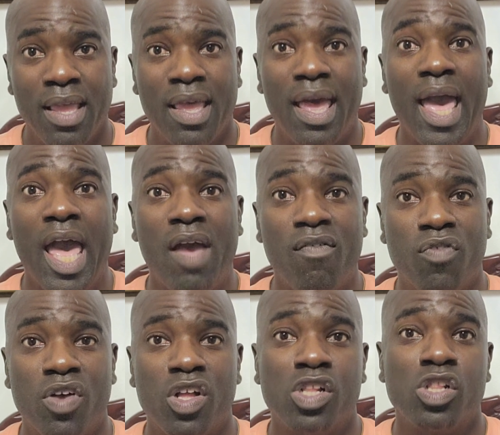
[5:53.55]

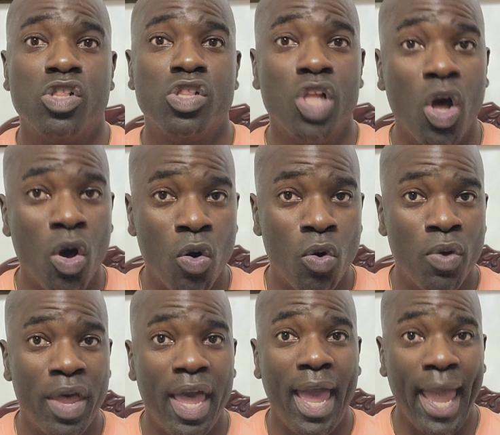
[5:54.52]
have
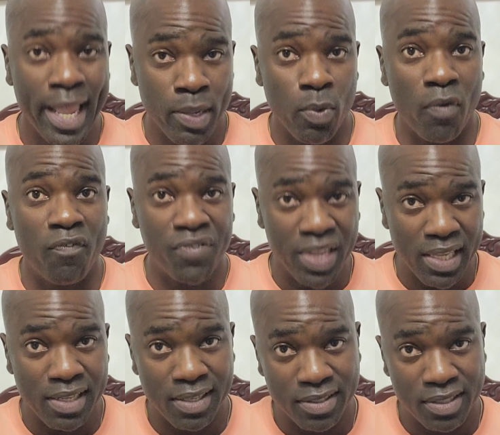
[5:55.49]
low annual
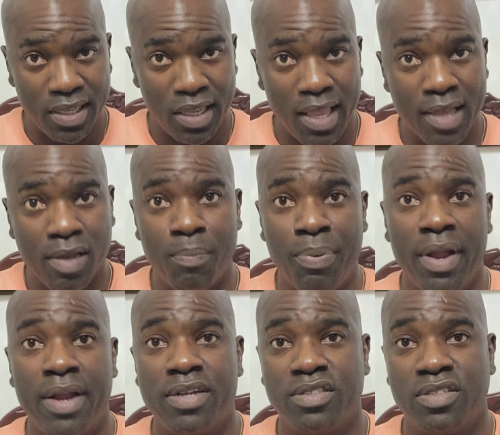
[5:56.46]
fees in
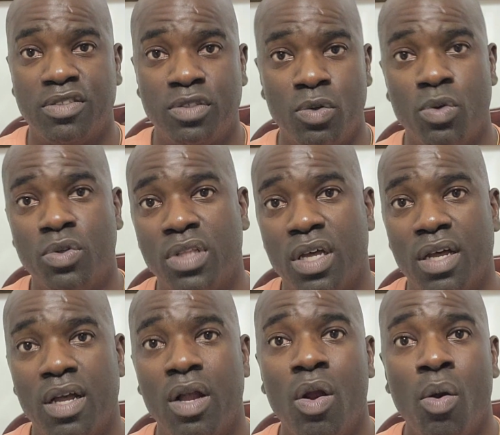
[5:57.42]
comparison to
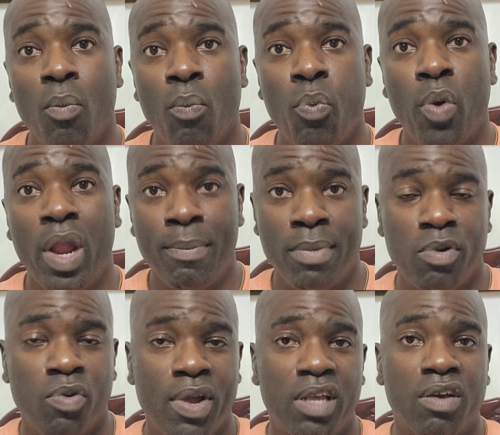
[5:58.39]
the
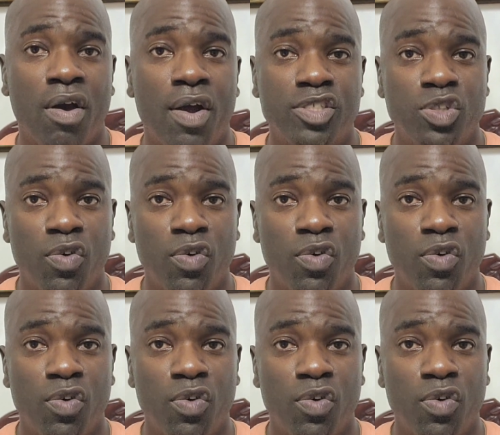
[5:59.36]
premium credit cards you'll